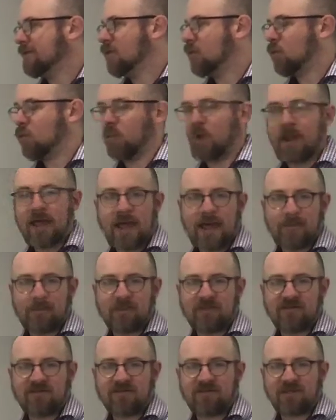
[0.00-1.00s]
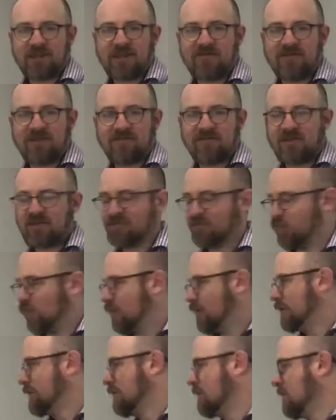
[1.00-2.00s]
what happens leaving this
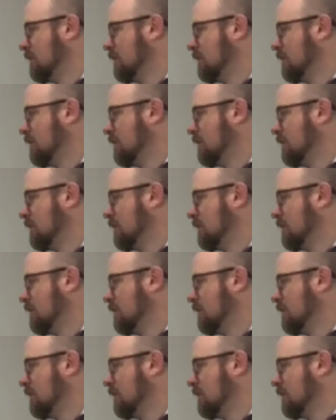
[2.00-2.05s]
one?